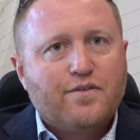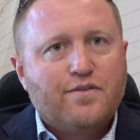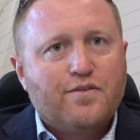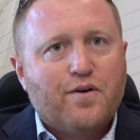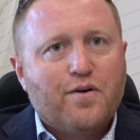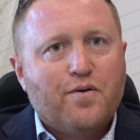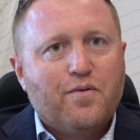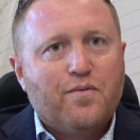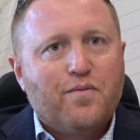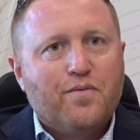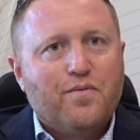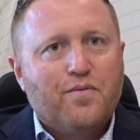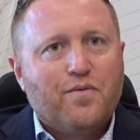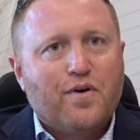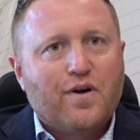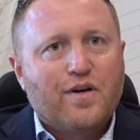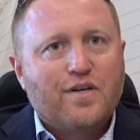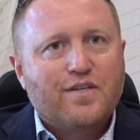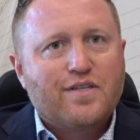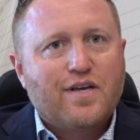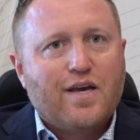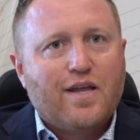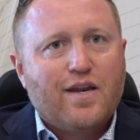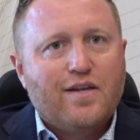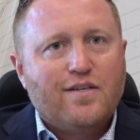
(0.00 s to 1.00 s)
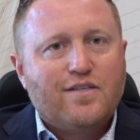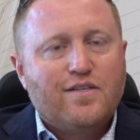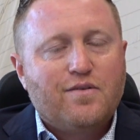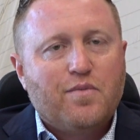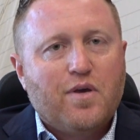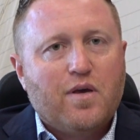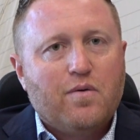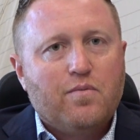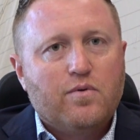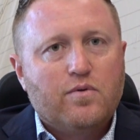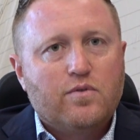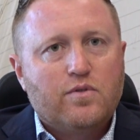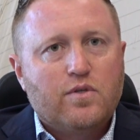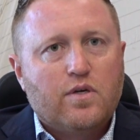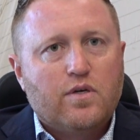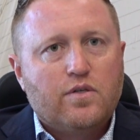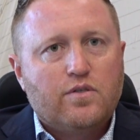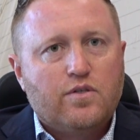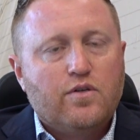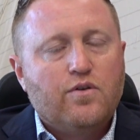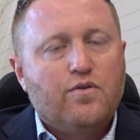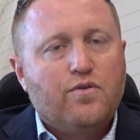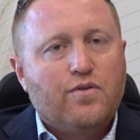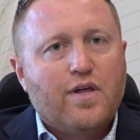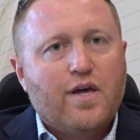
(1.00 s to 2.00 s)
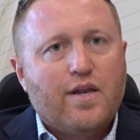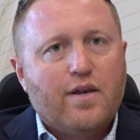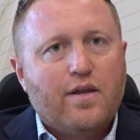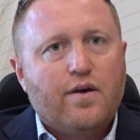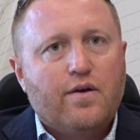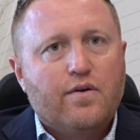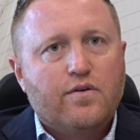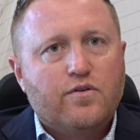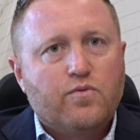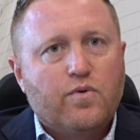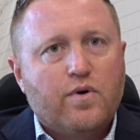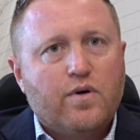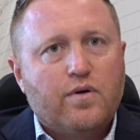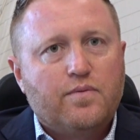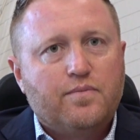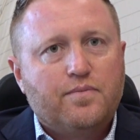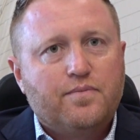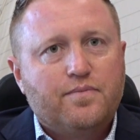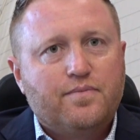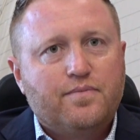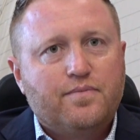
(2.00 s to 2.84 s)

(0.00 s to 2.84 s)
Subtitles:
So we're excited to be able to do that here as well.